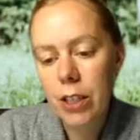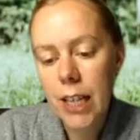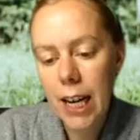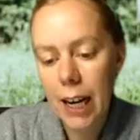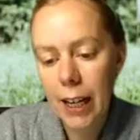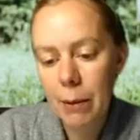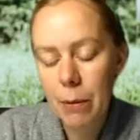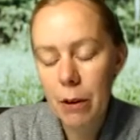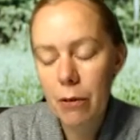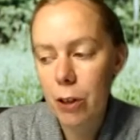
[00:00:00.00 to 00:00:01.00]

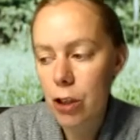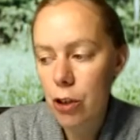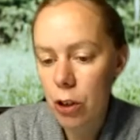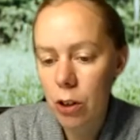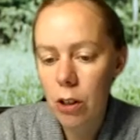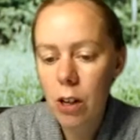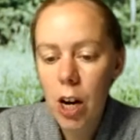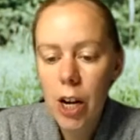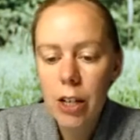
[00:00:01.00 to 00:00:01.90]
time for sure